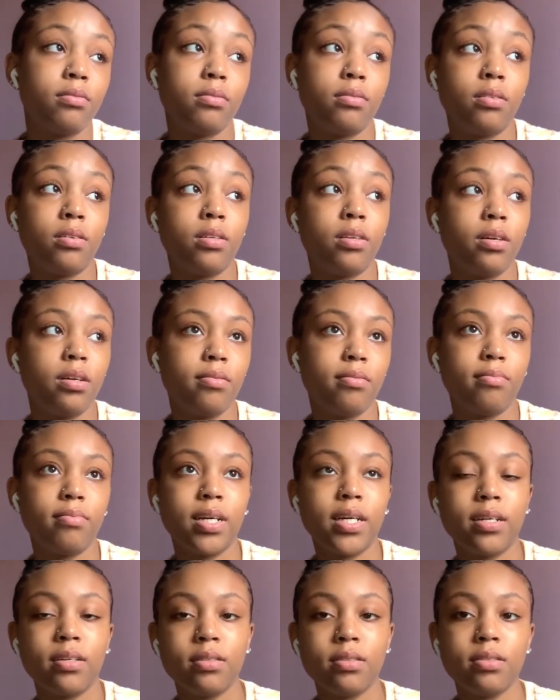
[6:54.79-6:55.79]
on a
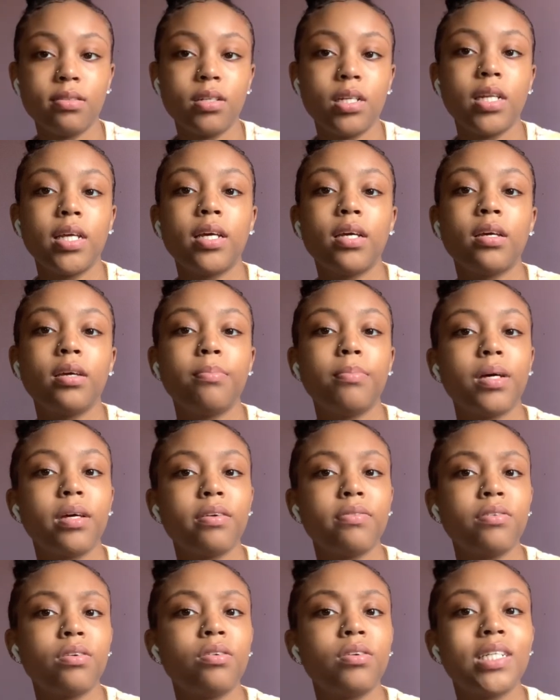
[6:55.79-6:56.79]
regular day, but
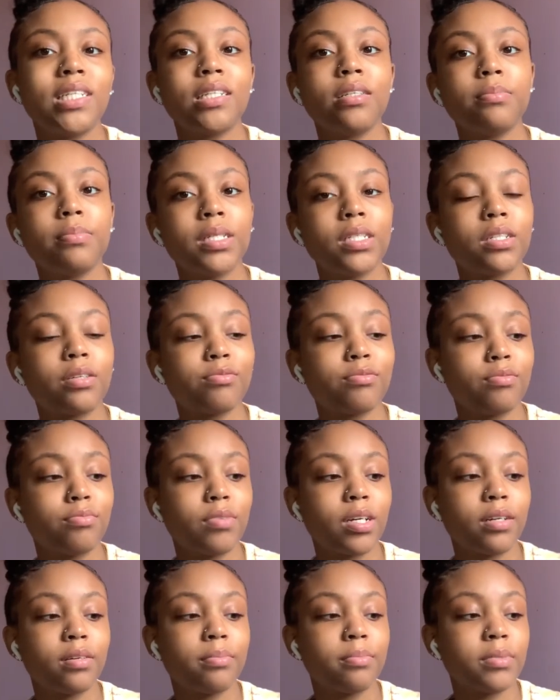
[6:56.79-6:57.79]
if you're going to the beach, I would
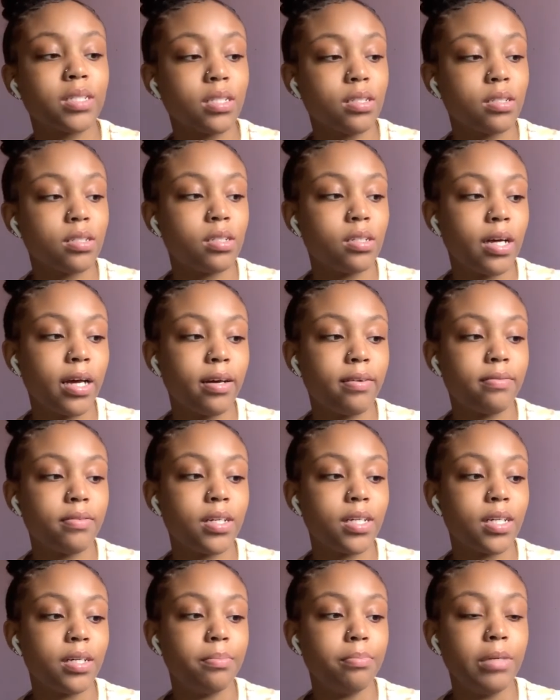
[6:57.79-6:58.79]
recommend having
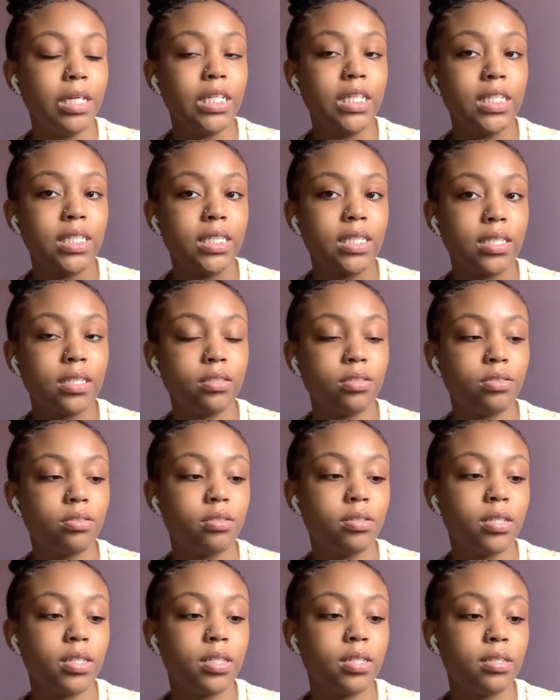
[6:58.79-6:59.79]
a mini
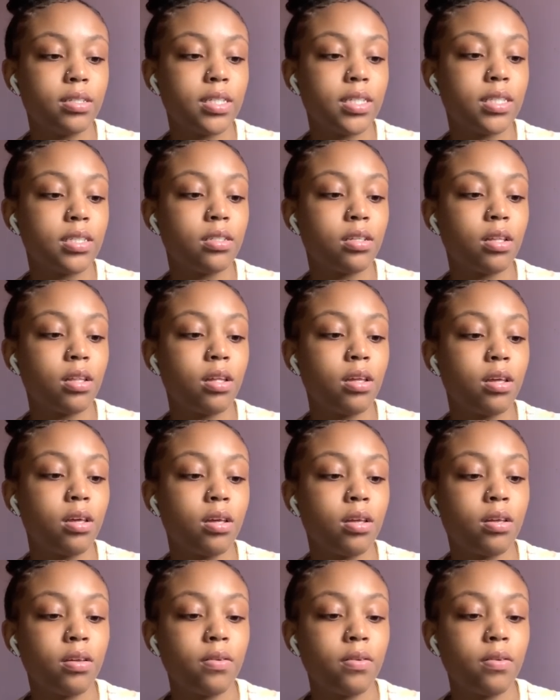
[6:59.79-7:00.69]
sunscreen. This is the